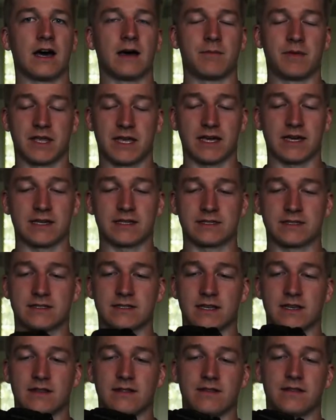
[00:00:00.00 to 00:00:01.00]
because
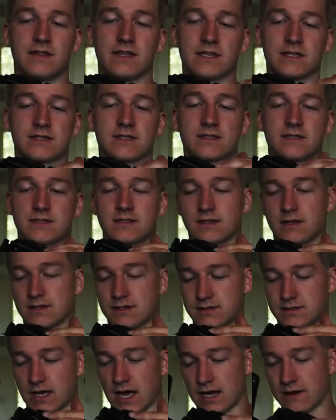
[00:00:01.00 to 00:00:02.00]
this
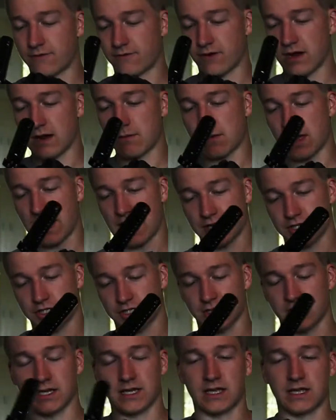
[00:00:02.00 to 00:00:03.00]
side frame
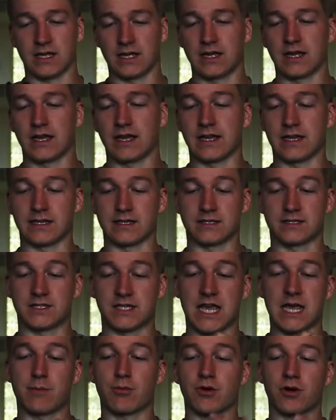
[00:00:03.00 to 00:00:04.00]
actually is
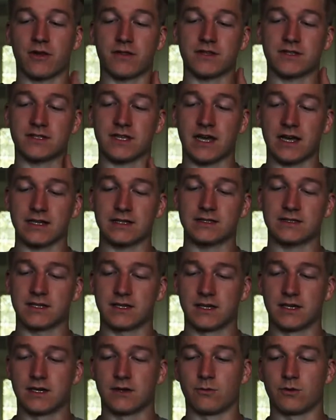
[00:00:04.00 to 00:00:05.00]
tapered on the sides,
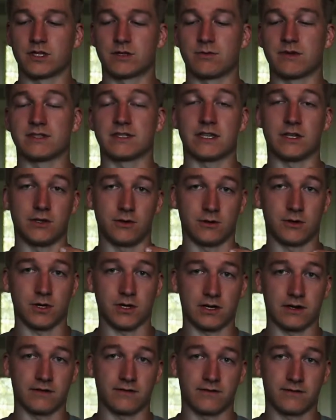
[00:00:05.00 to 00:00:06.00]
which means that you
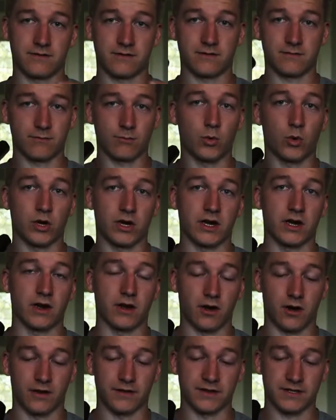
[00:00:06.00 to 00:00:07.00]
could have put it
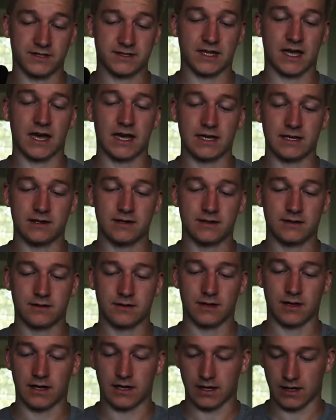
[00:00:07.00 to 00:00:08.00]
on the side
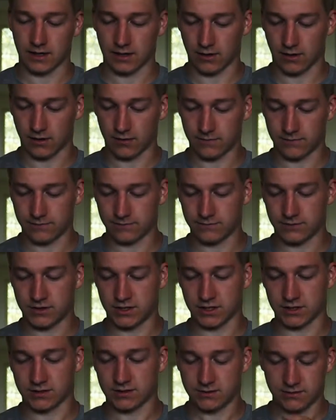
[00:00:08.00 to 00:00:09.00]

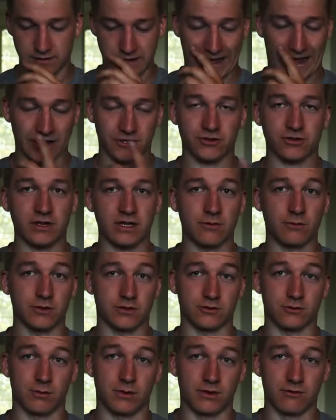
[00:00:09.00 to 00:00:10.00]
just naturally,
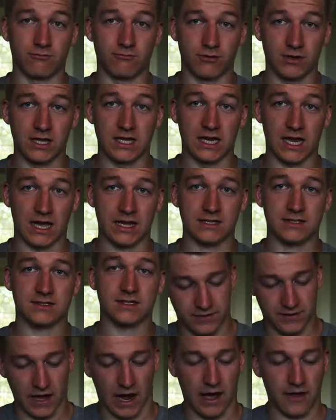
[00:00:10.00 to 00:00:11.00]
which would be really nice.
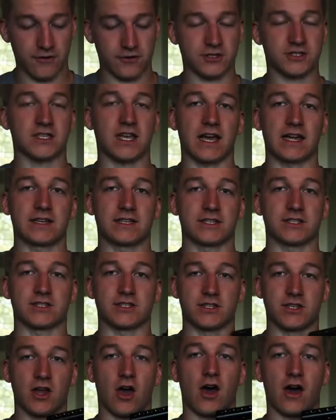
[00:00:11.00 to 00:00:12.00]
The other side does
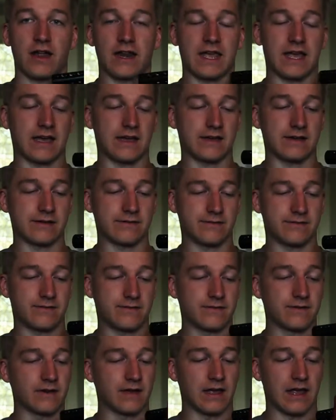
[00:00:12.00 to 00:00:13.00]
not have
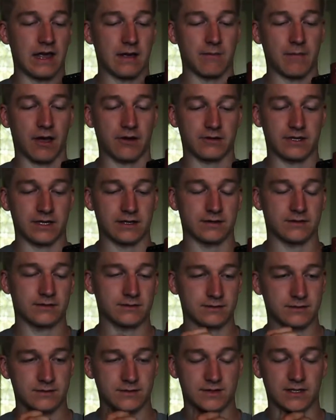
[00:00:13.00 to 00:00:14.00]
a mounting
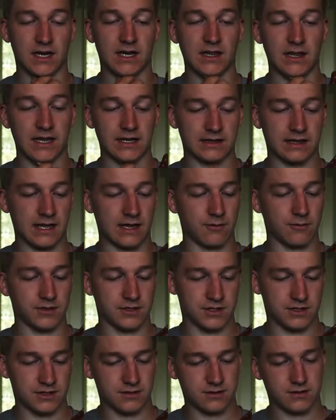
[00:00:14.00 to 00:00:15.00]
side like that,
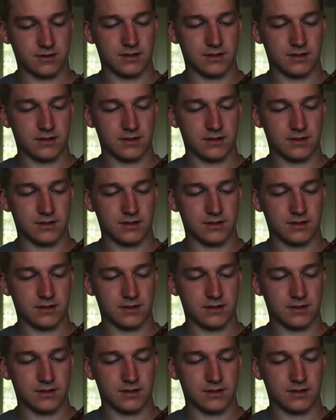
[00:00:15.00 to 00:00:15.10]
which,